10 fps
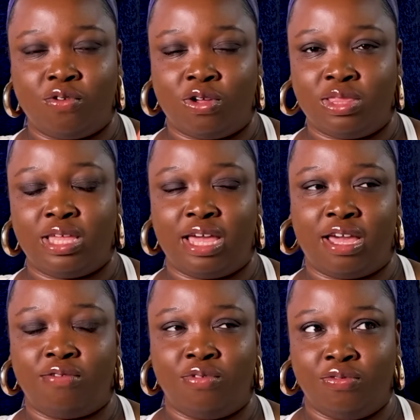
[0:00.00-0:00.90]
on the
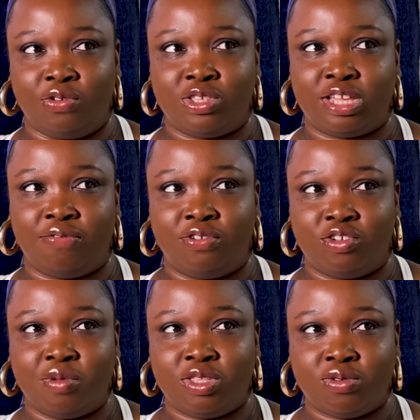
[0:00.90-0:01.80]
reverse half
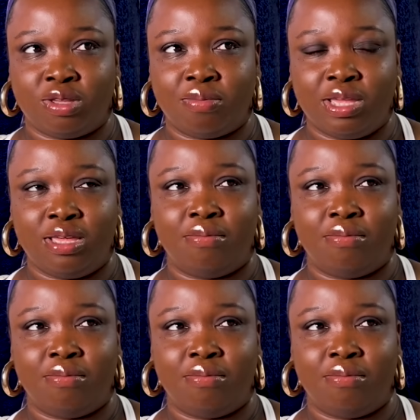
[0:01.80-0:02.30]
fisherman's rib,